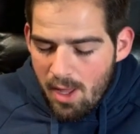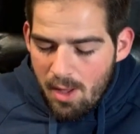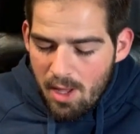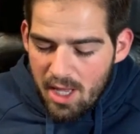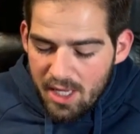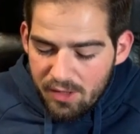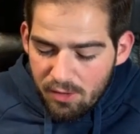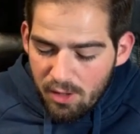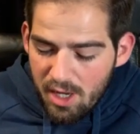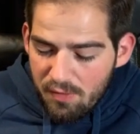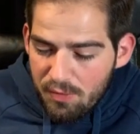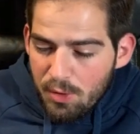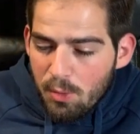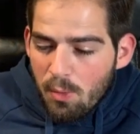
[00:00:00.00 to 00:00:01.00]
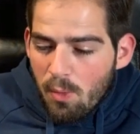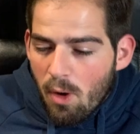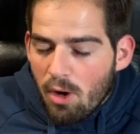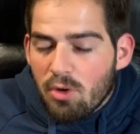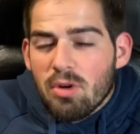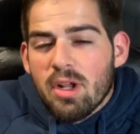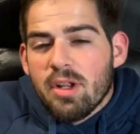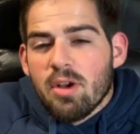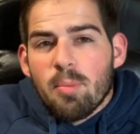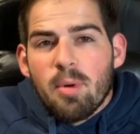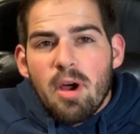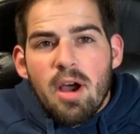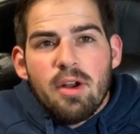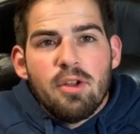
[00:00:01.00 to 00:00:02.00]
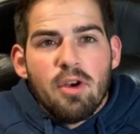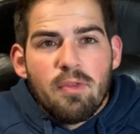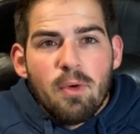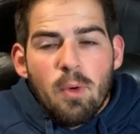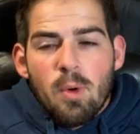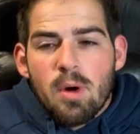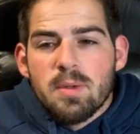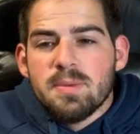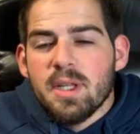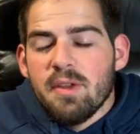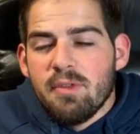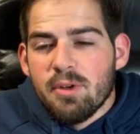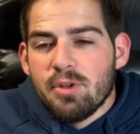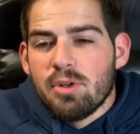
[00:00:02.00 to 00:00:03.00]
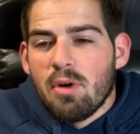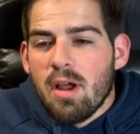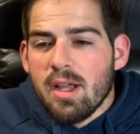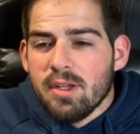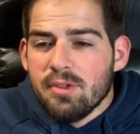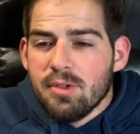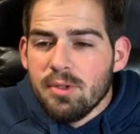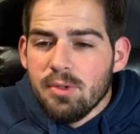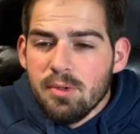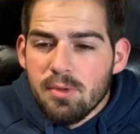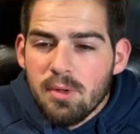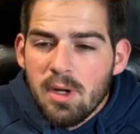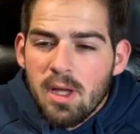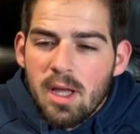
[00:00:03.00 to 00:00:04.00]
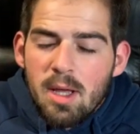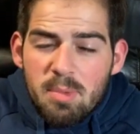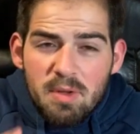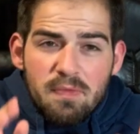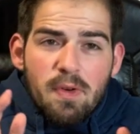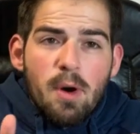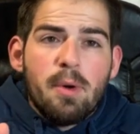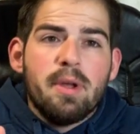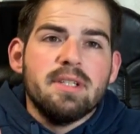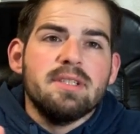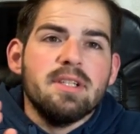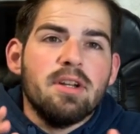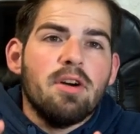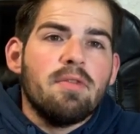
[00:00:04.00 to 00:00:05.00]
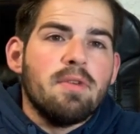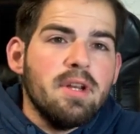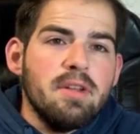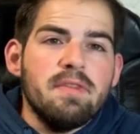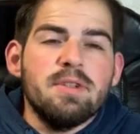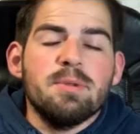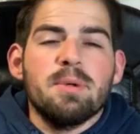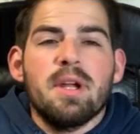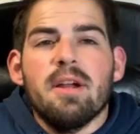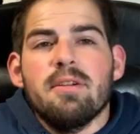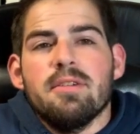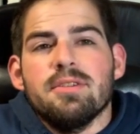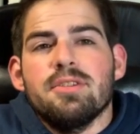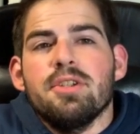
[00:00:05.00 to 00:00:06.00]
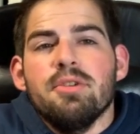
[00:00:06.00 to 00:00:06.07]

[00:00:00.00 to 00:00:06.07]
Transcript: Either if you are trying to go broad, go for orbs. If you're trying to be focused, then go for individual characters so you